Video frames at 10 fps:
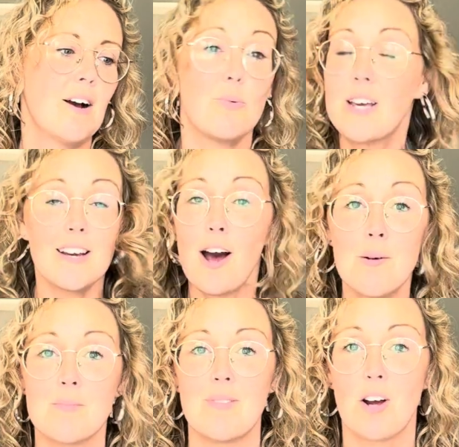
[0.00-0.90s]
we can
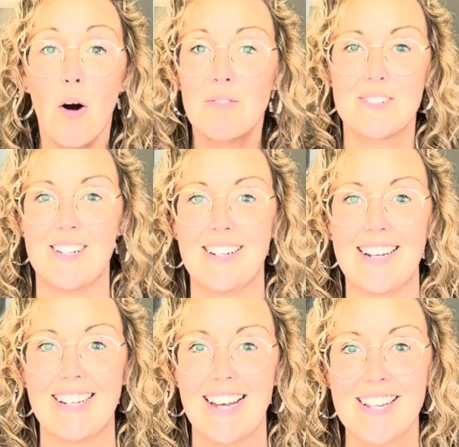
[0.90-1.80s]
come
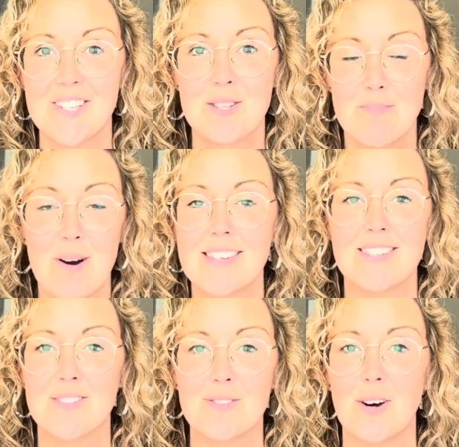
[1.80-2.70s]
confidently into the
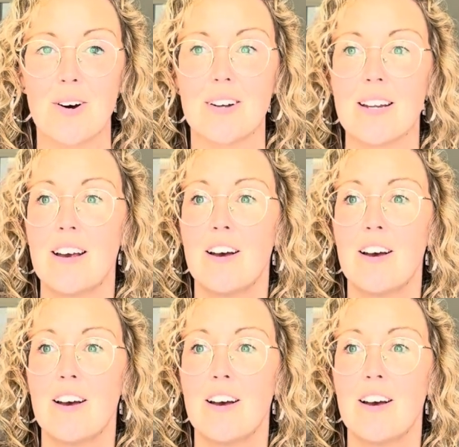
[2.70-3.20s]
presence of God,